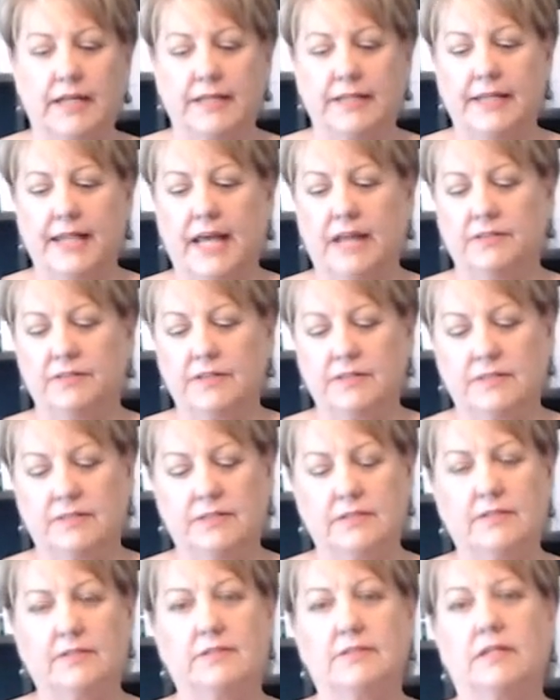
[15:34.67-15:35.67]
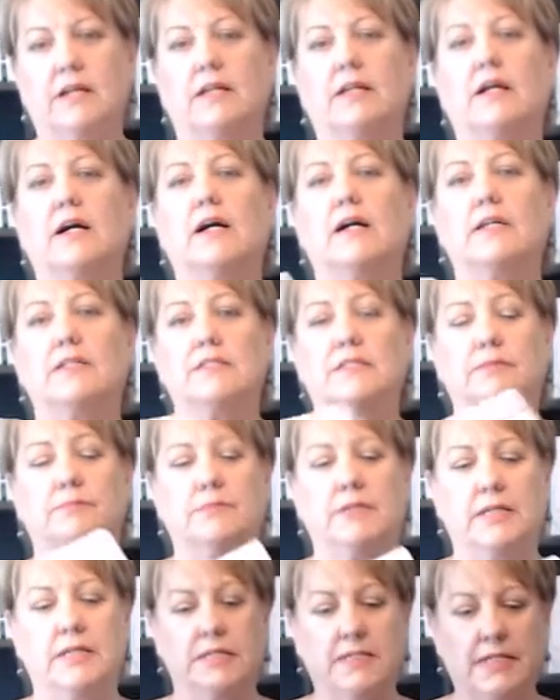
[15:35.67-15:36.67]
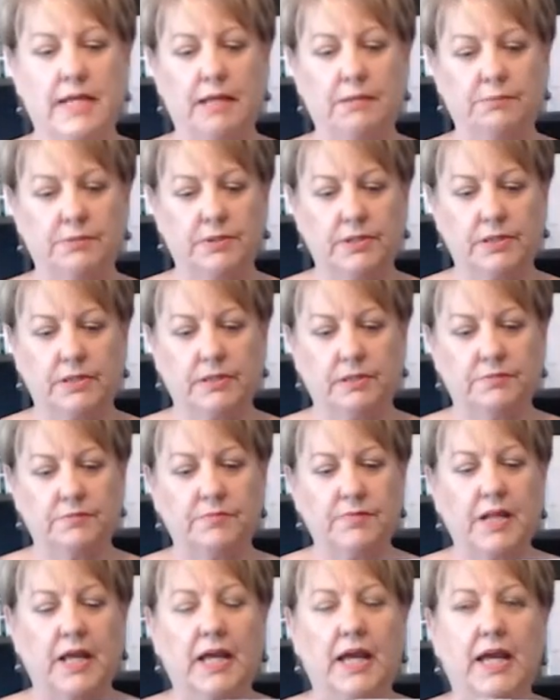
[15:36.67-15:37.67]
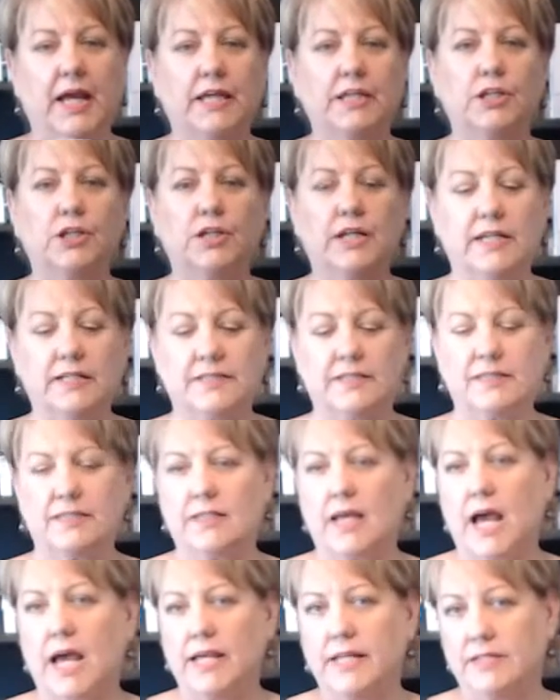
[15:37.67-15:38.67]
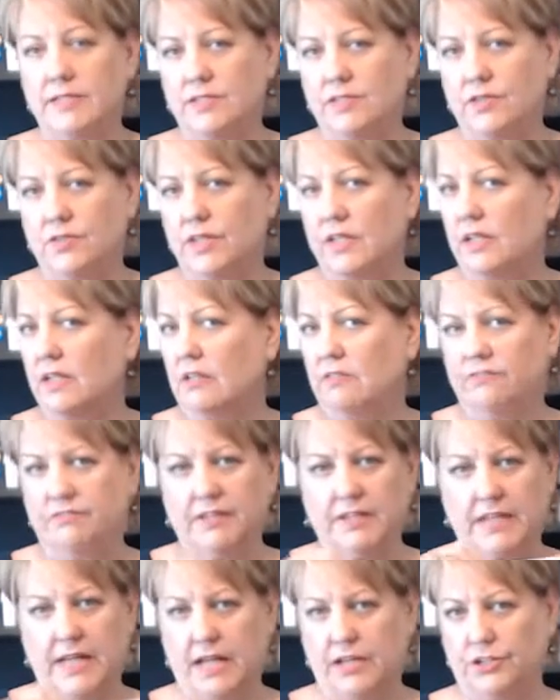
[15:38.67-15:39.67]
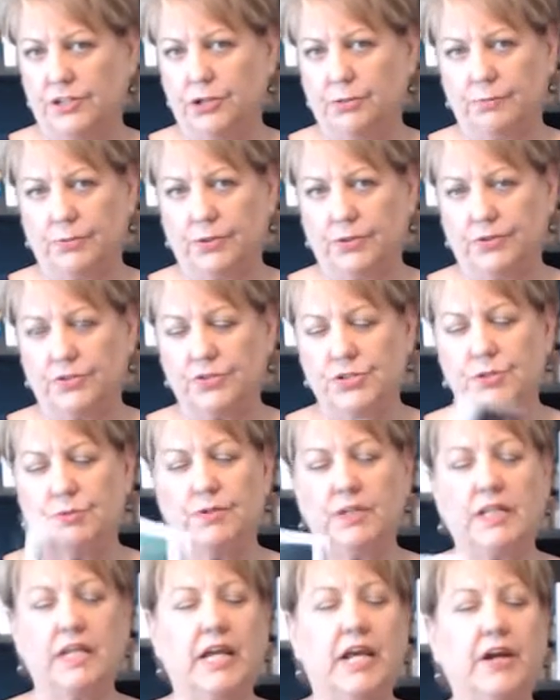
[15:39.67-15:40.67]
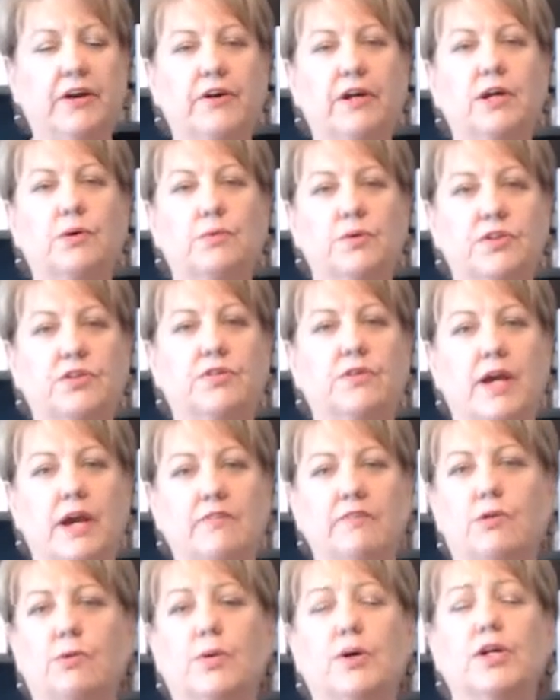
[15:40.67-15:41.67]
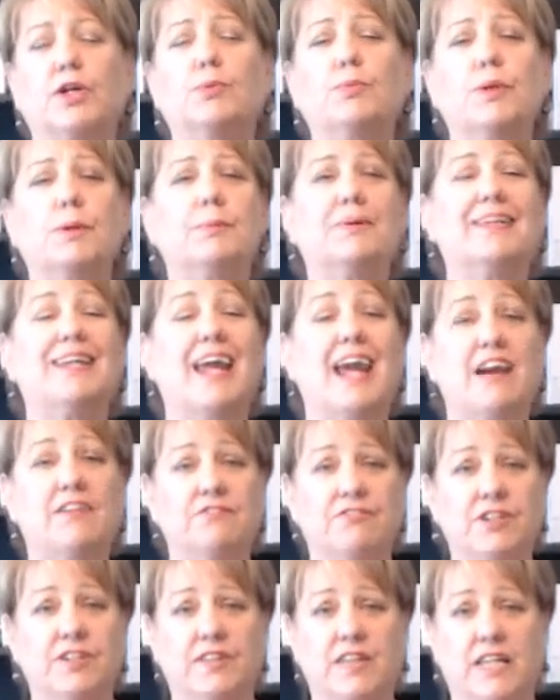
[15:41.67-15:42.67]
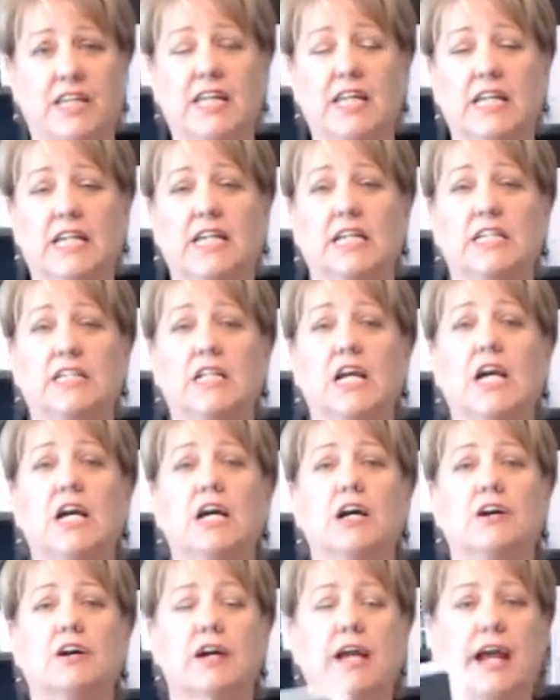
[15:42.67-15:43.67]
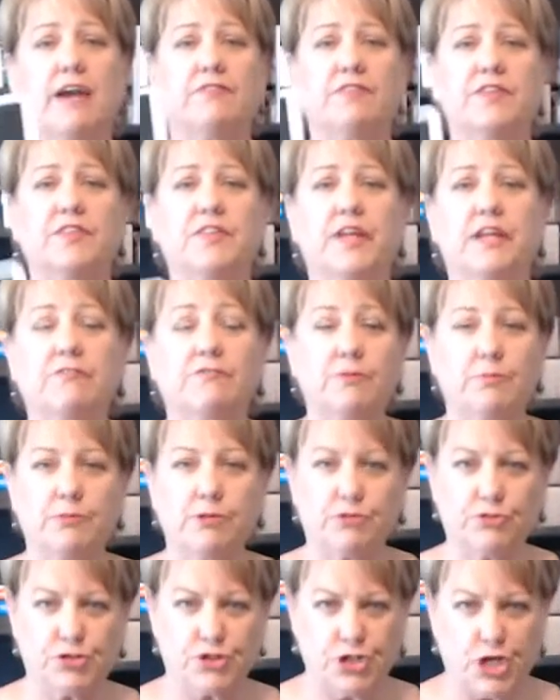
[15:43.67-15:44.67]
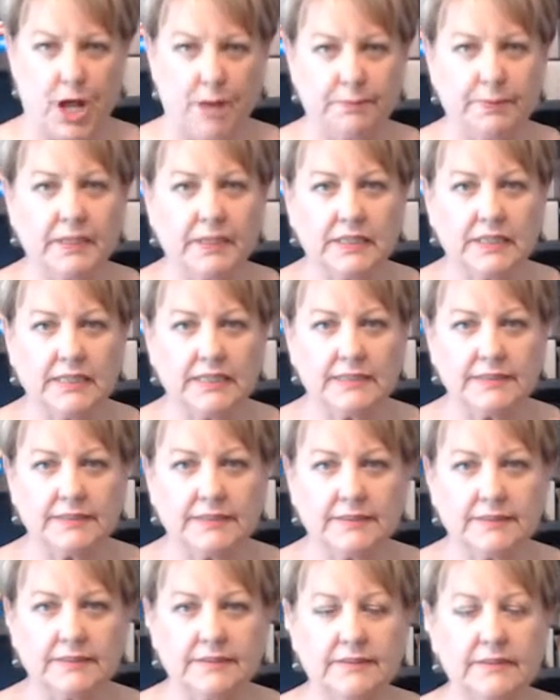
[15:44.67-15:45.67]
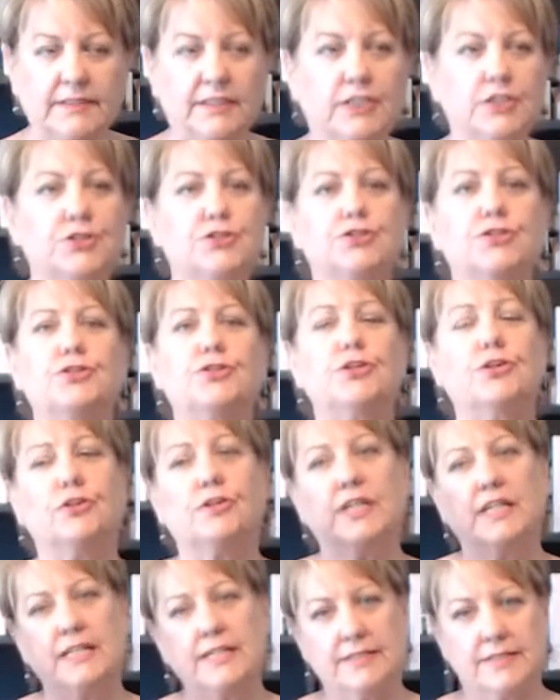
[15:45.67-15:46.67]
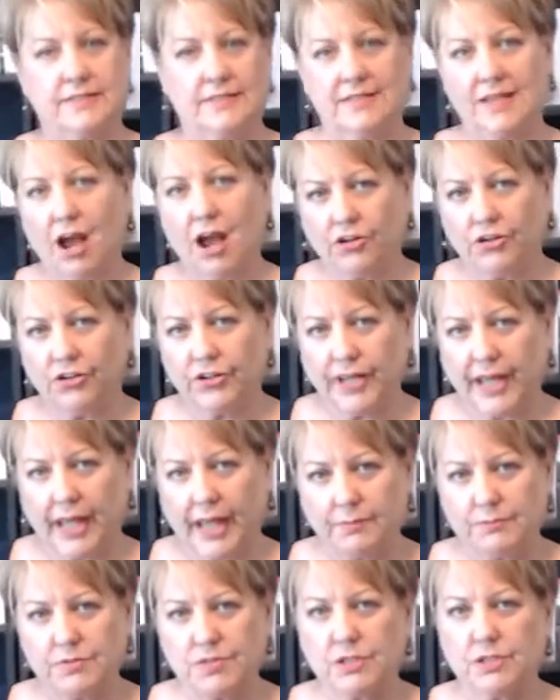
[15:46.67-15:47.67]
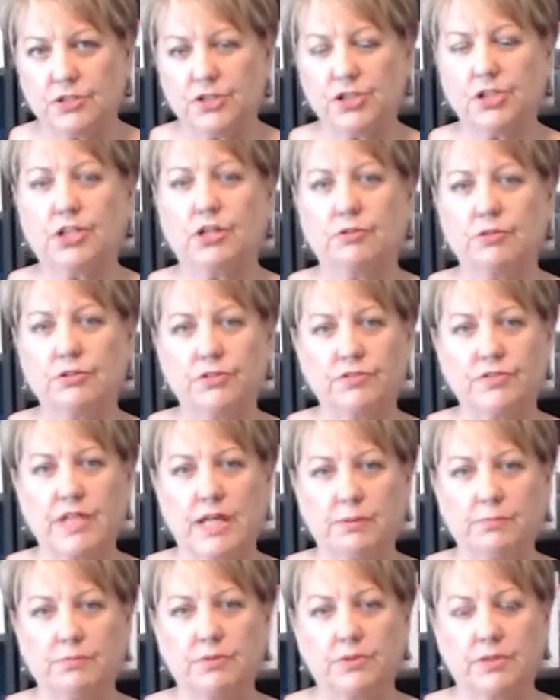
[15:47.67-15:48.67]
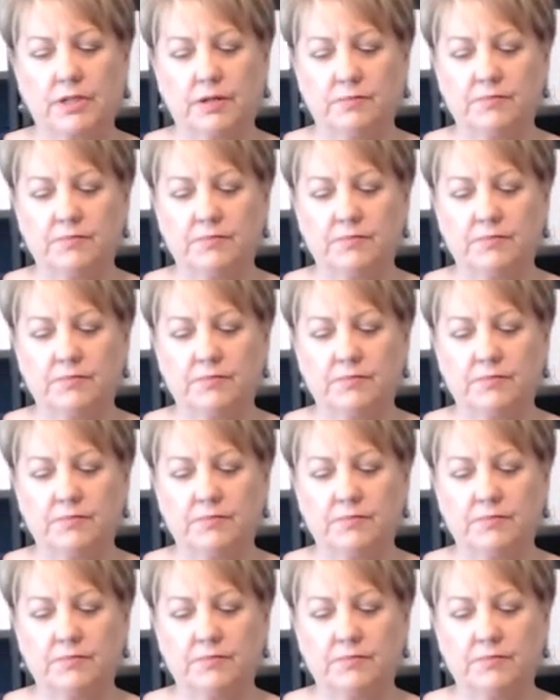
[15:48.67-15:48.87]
Now, this is an awesome date book. It's sized so that it'll fit down in your purse. You want to carry it with you everywhere. You want to put everything in it. Everything from your shopping list to your kids' soccer games should go in your date book.